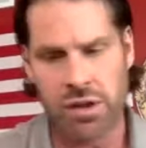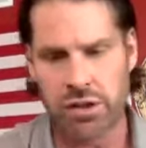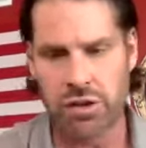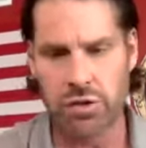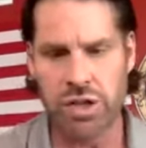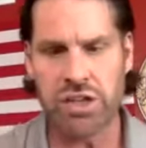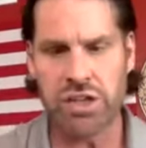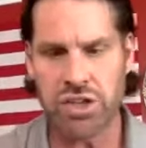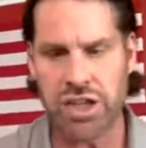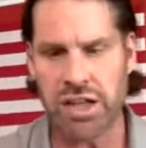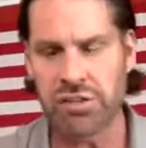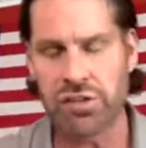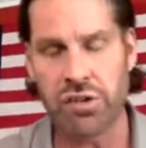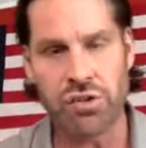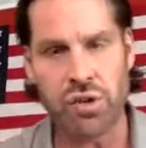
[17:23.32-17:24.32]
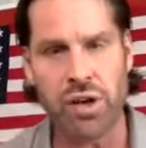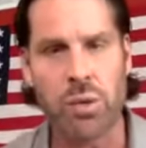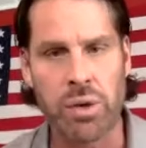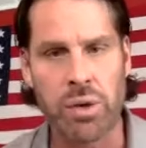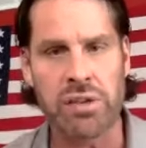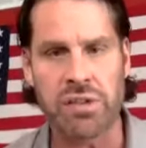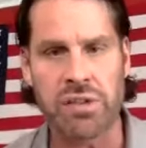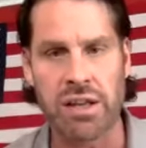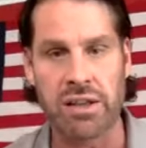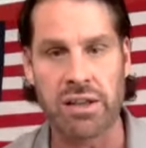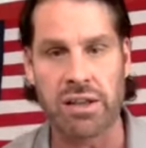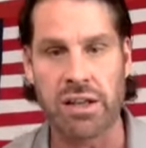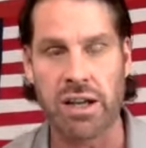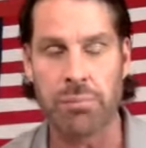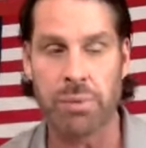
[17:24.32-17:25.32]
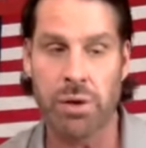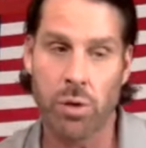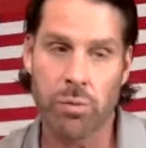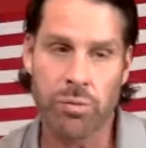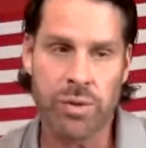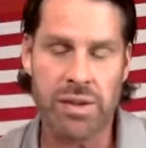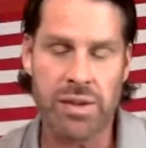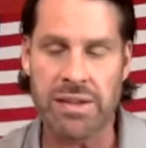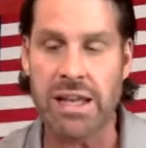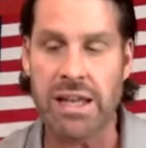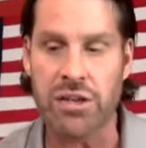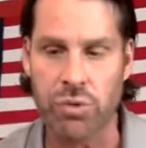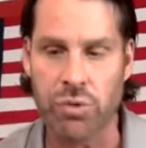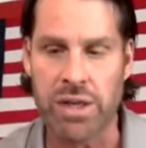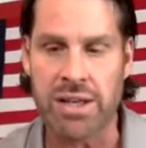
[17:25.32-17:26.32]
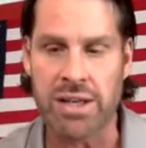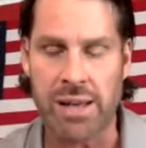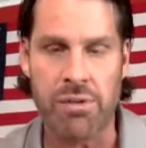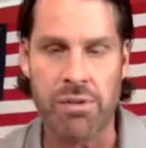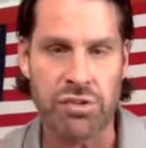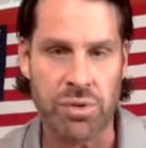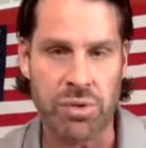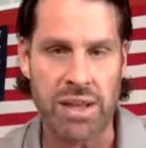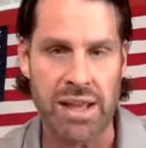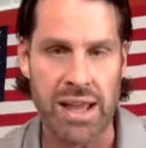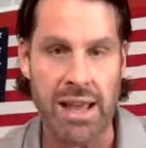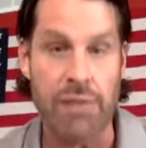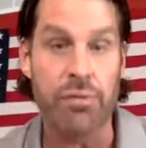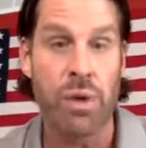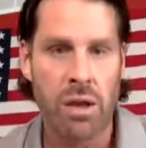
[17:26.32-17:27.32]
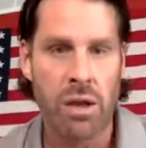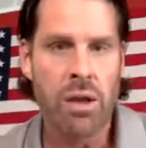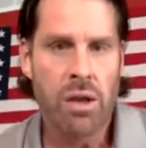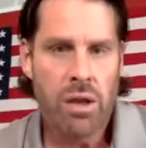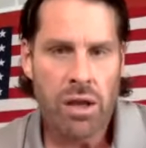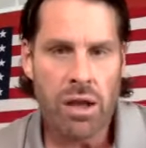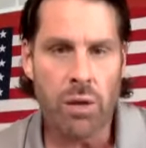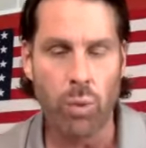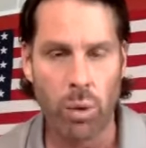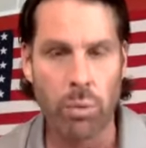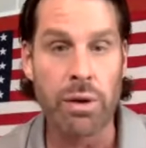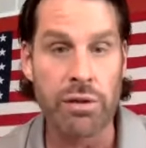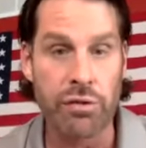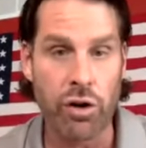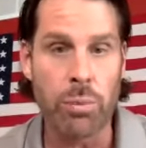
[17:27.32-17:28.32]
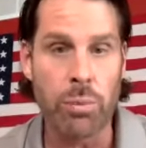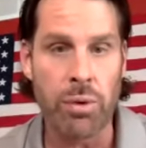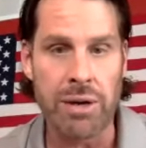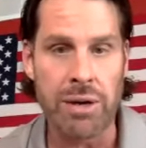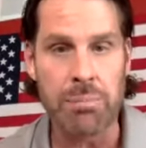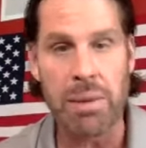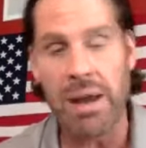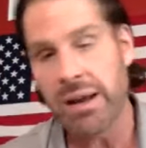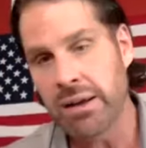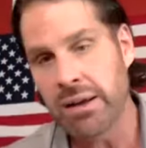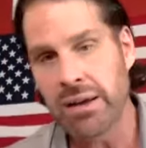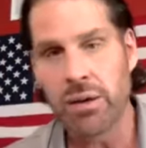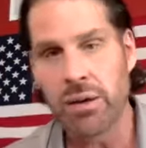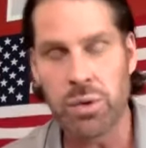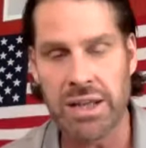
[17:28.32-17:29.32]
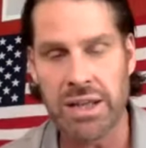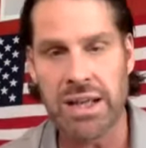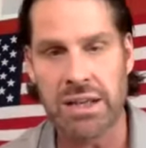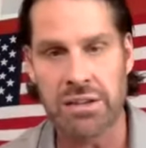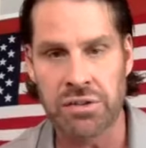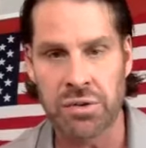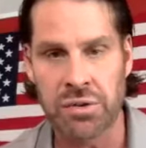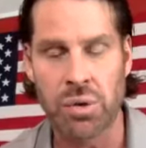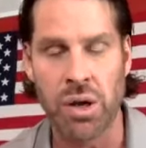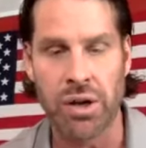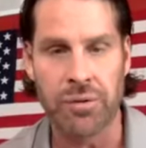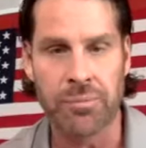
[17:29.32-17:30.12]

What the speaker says: unique chance to try to win a Stanley Cup. And hopefully that great chemistry they have will reverberate back when they get to Toronto.